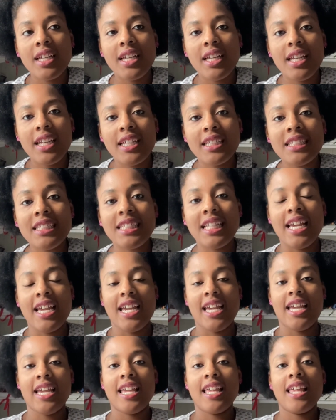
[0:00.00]
is
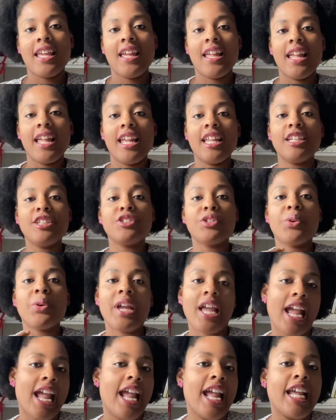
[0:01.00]
saying it is
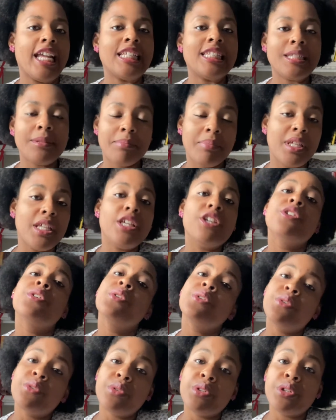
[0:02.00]
okay to be
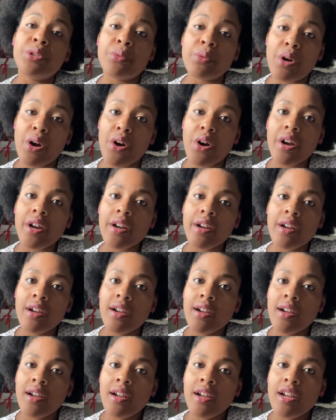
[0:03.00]
who you are.
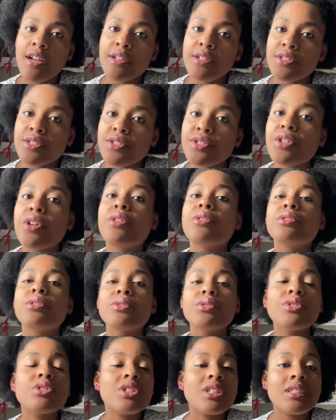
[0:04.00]
So
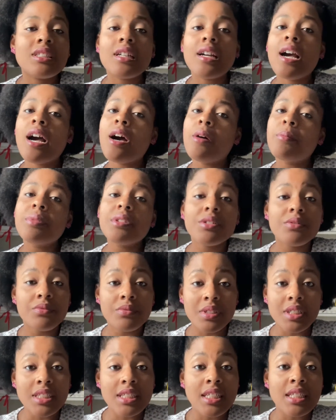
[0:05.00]
those are just a couple of
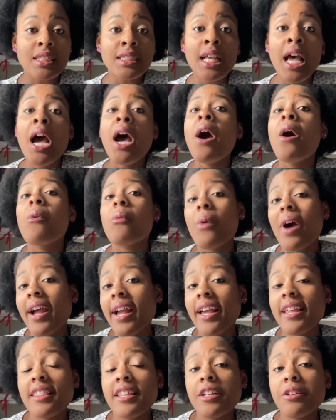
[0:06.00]
reasons why
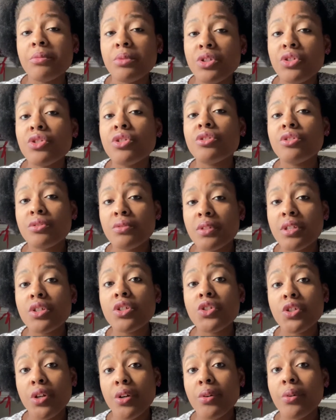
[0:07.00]
I think we should do this
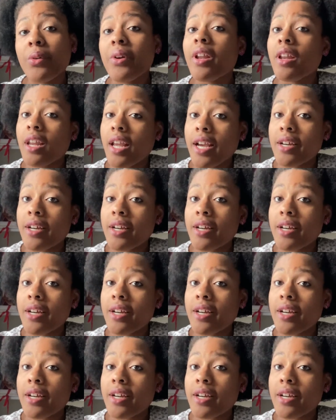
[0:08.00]
show now.